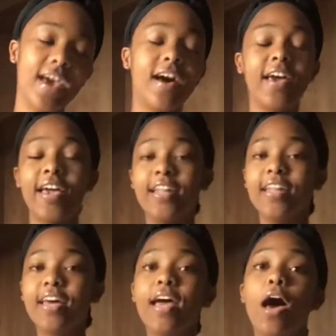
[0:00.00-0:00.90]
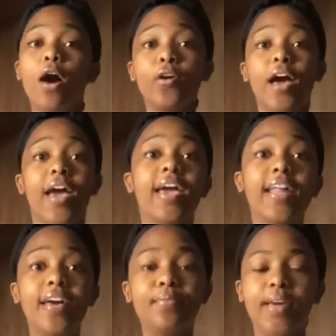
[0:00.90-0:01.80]
And oh yeah, and
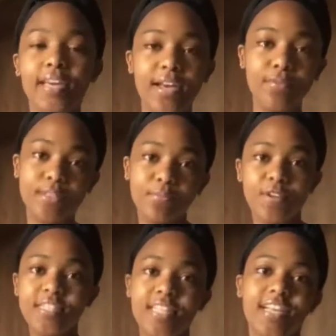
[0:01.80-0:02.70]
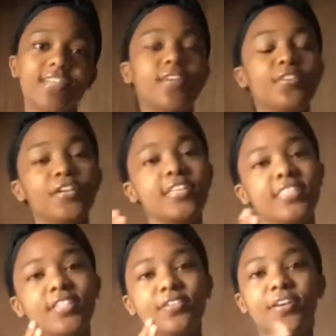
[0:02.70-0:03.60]
I'm hanging out with some friends today, so you'll get
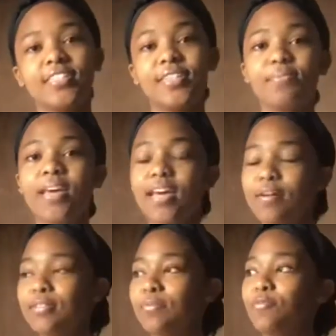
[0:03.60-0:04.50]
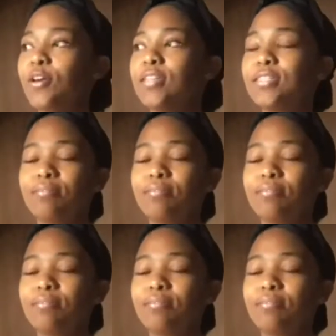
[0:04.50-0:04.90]
to see me hang out with some friends.